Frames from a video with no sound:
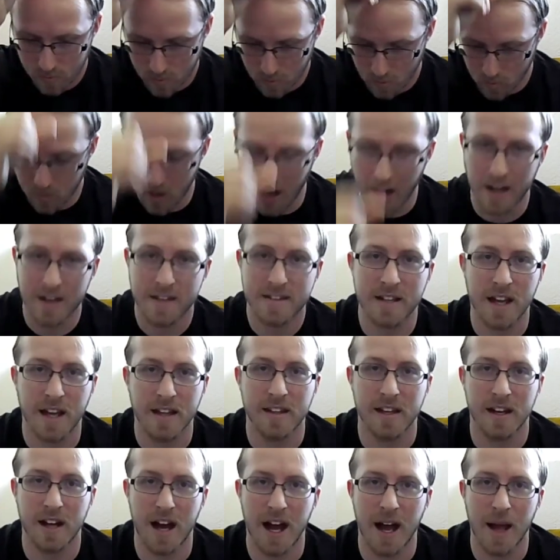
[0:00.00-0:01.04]
or I decide
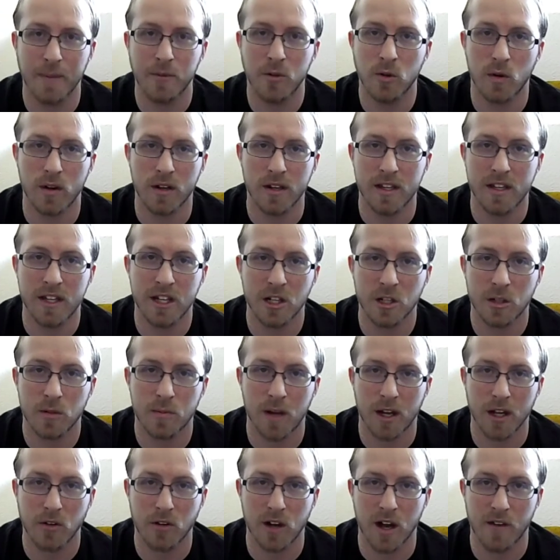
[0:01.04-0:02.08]
that I'm going to hear
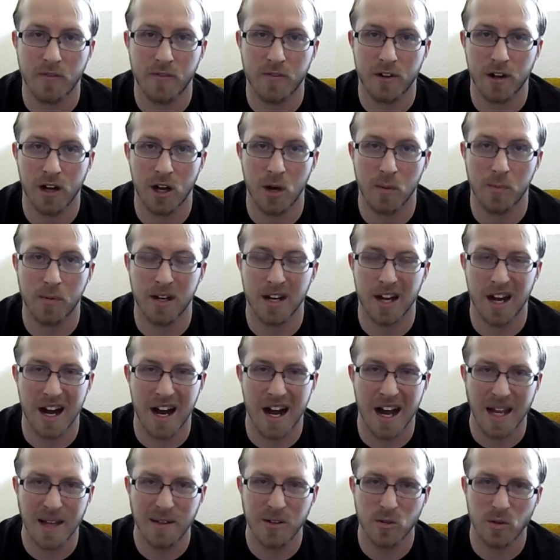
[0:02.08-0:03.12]
my cry for help and
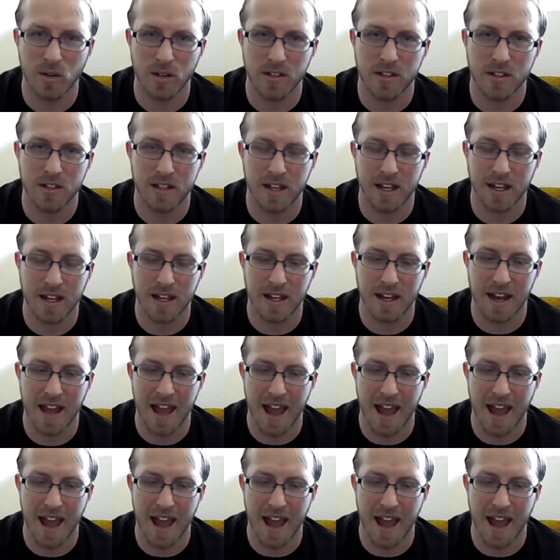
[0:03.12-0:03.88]
I'm going to take an